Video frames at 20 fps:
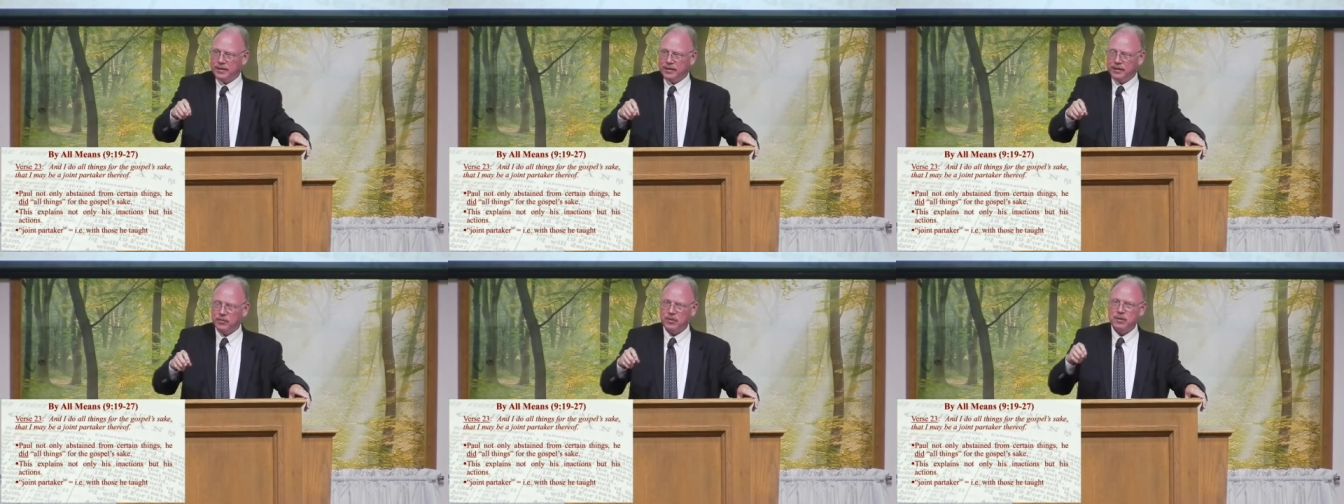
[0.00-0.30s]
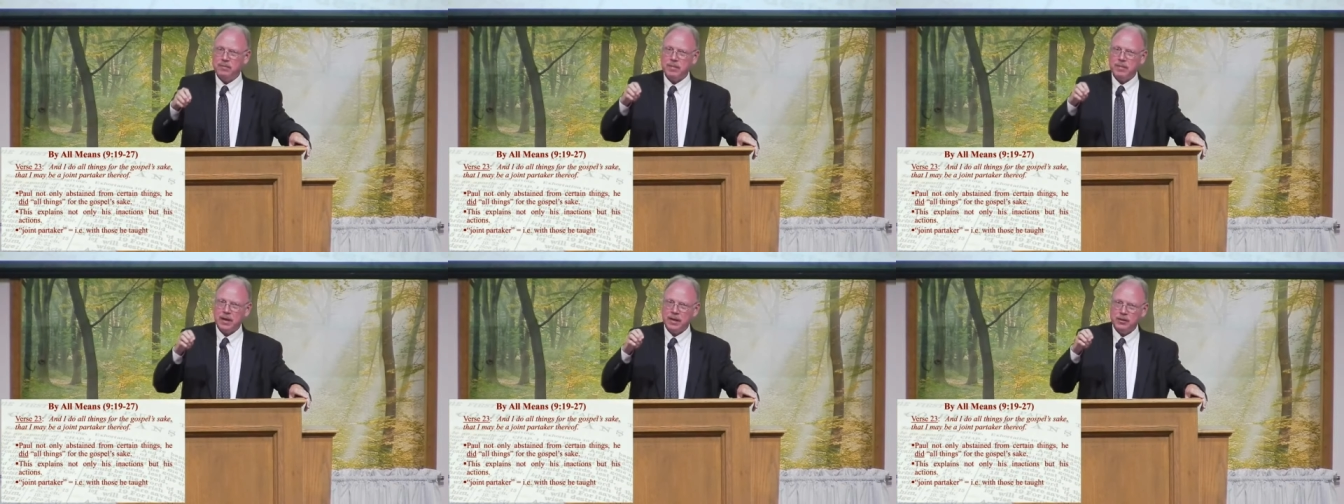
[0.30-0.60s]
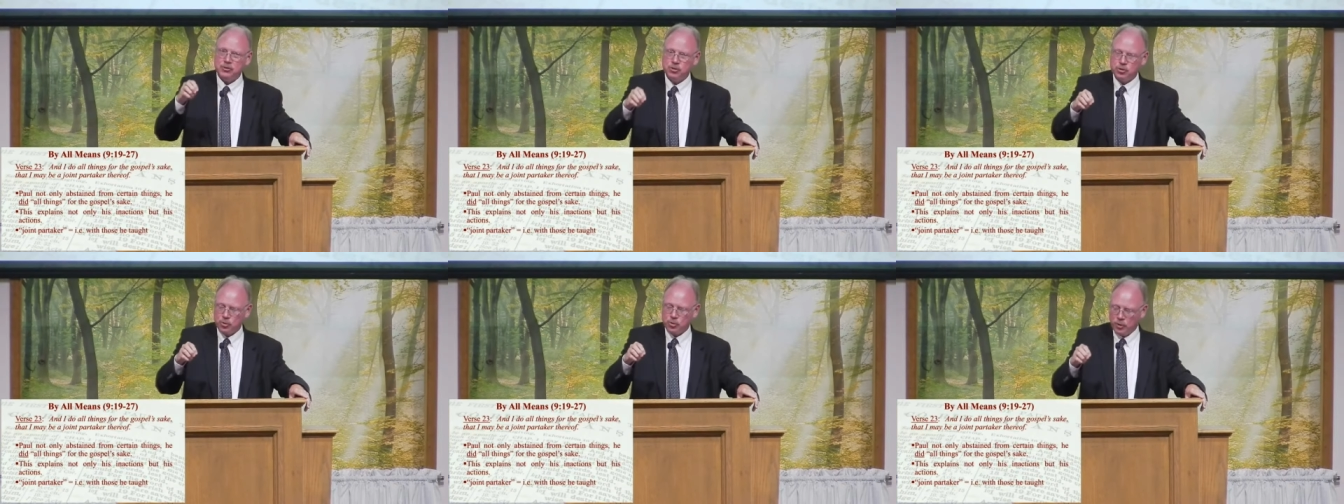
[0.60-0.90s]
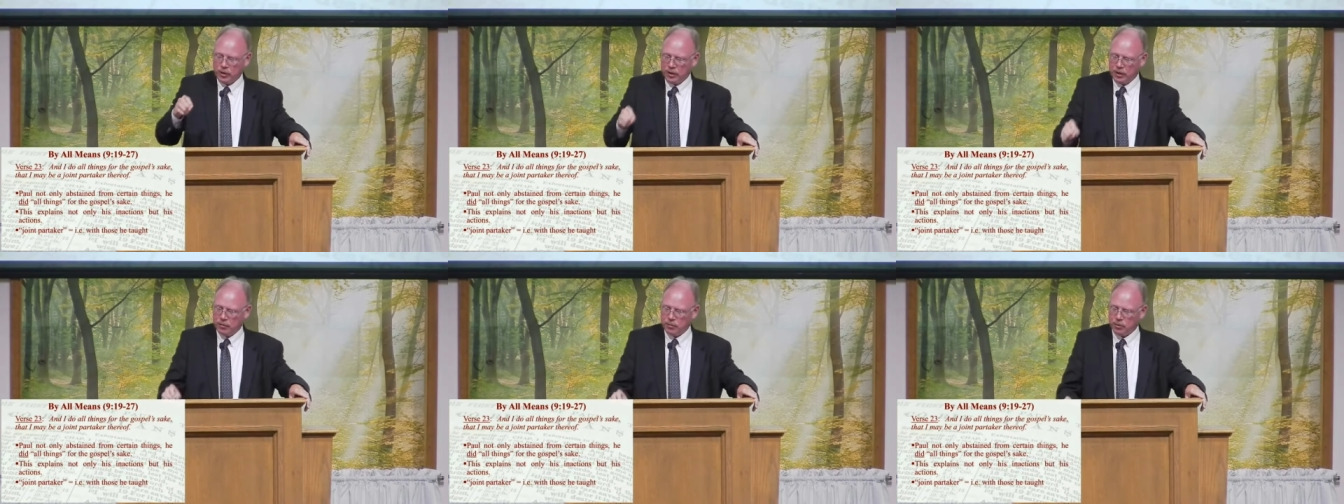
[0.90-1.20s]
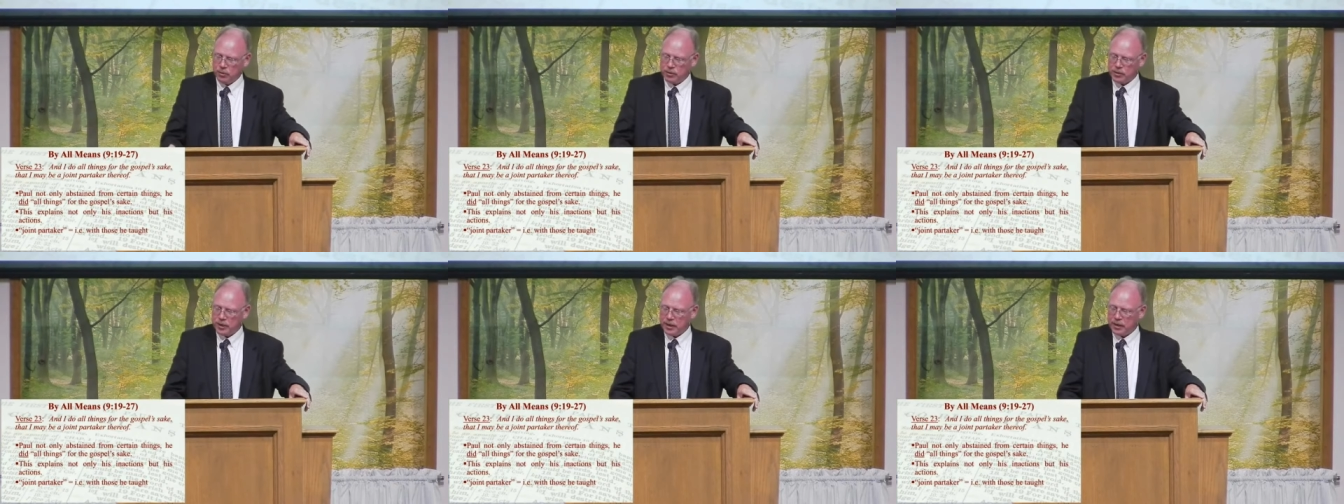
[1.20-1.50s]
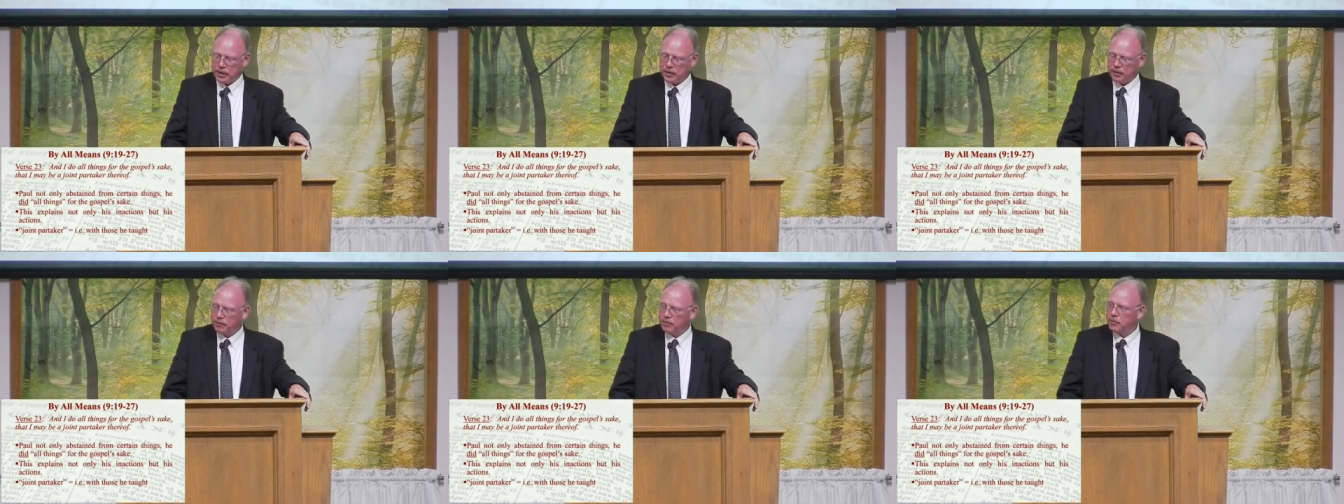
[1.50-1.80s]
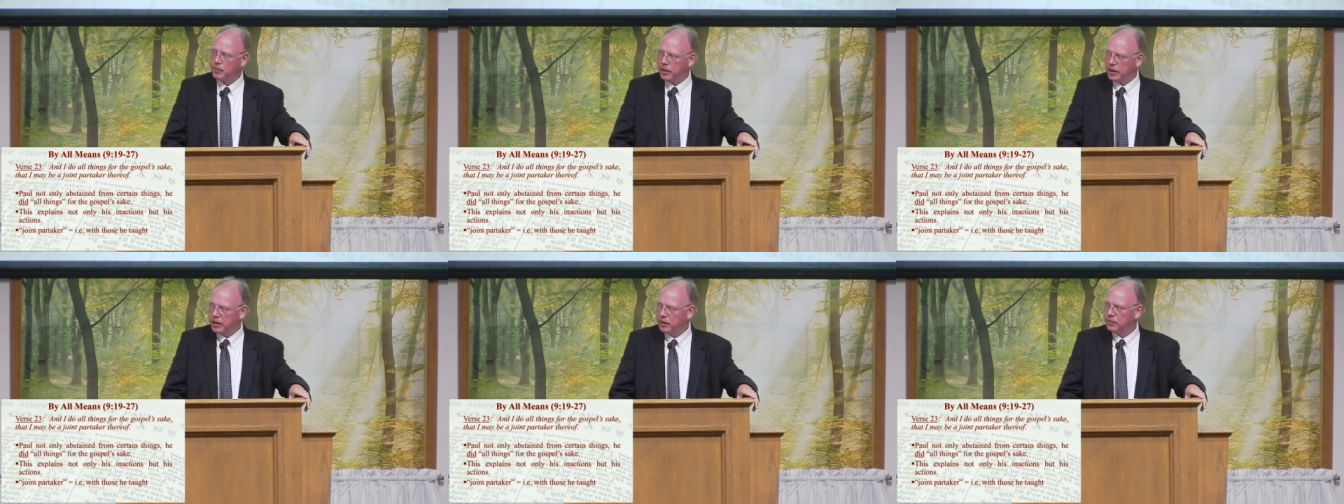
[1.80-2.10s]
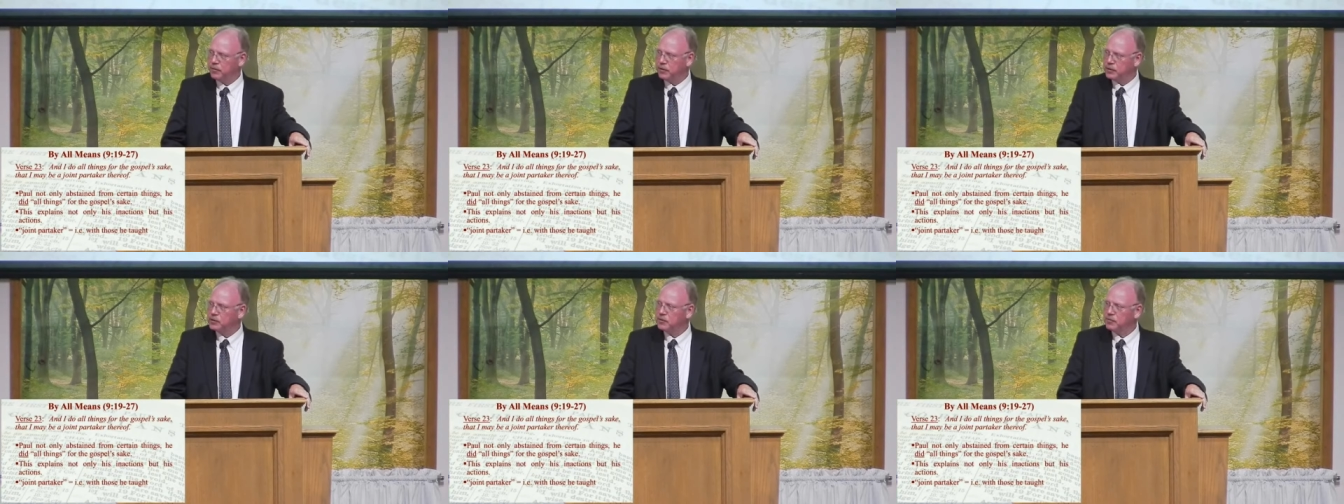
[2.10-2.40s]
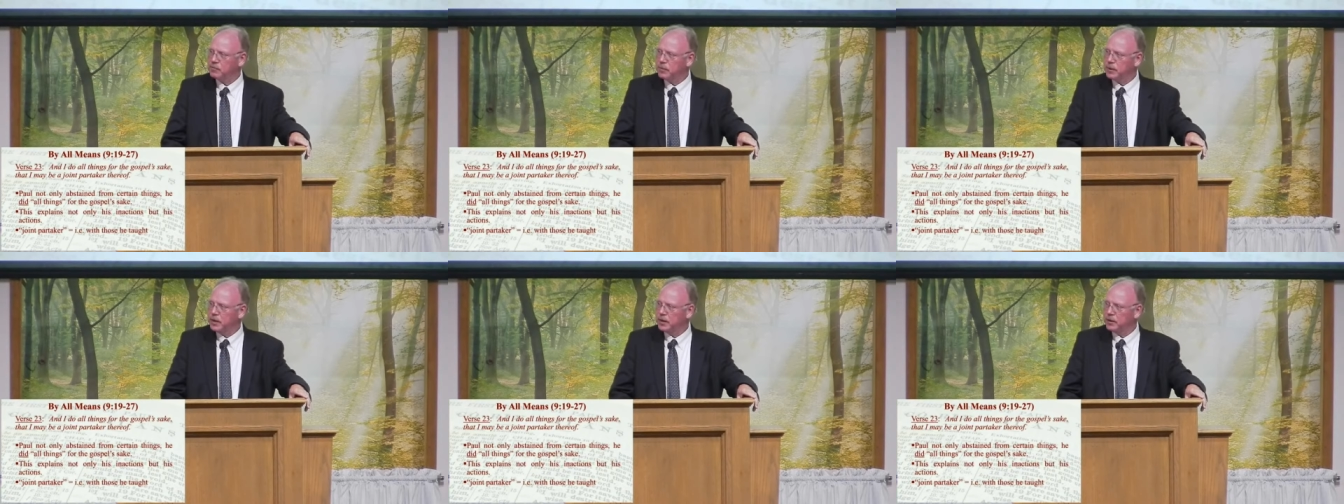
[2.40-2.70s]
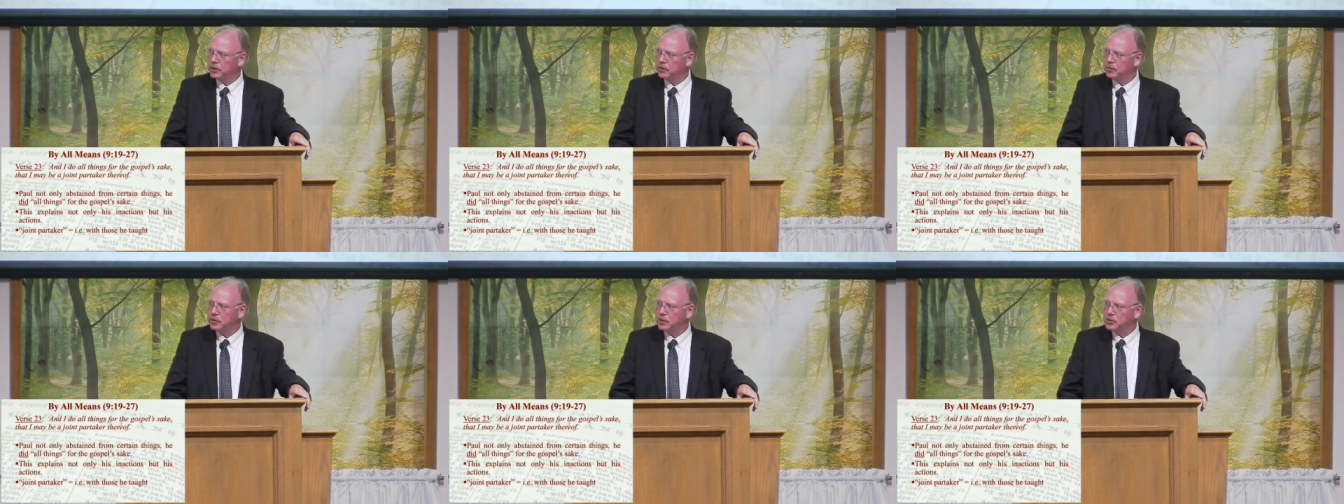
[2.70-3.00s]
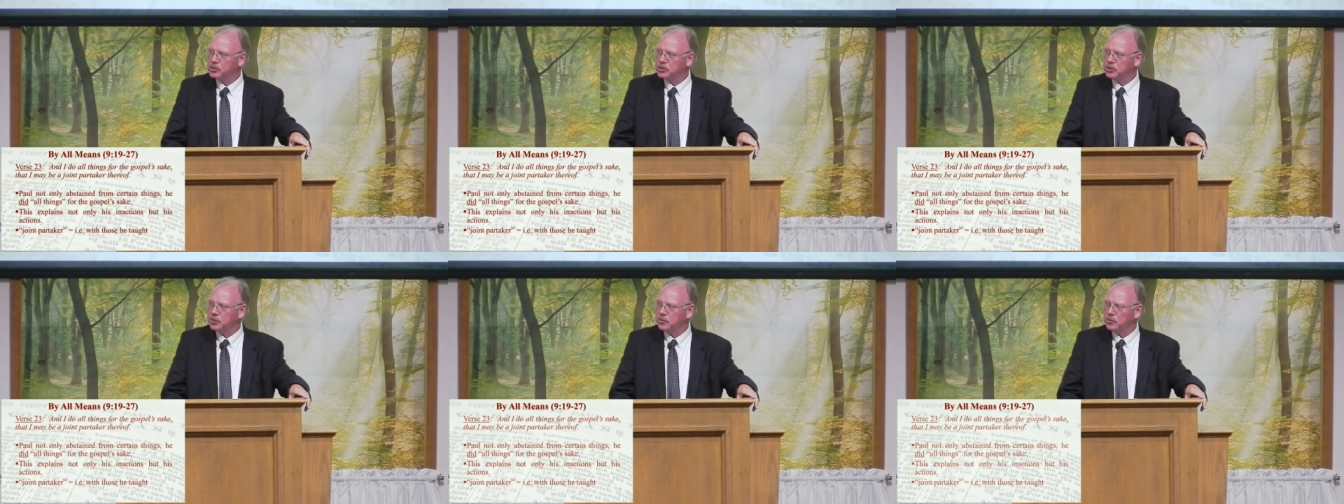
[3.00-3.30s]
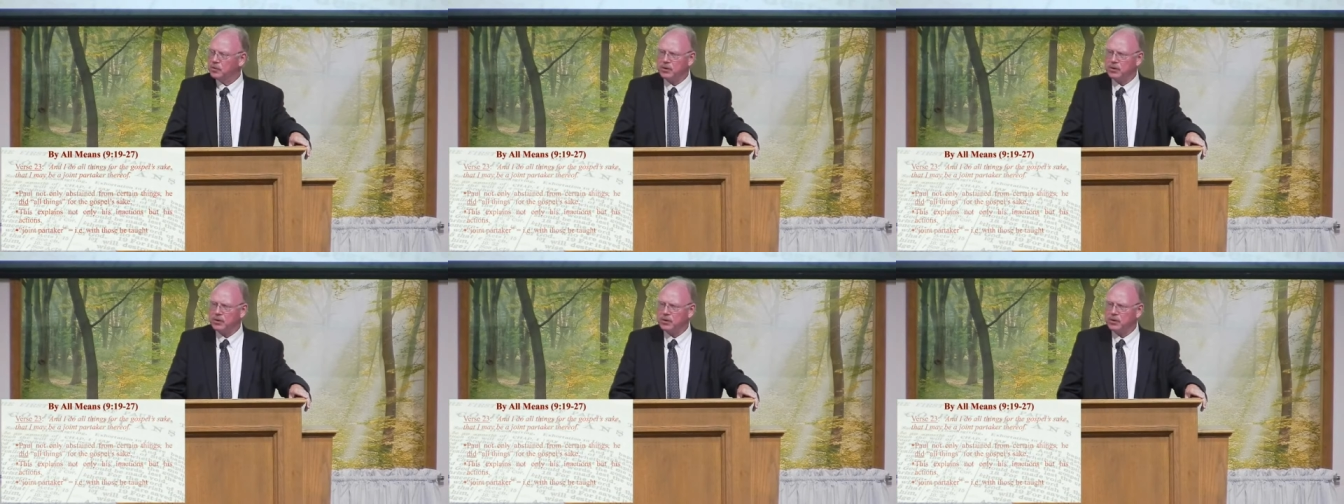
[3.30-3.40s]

that we might jointly partake of the benefits of being a Christian.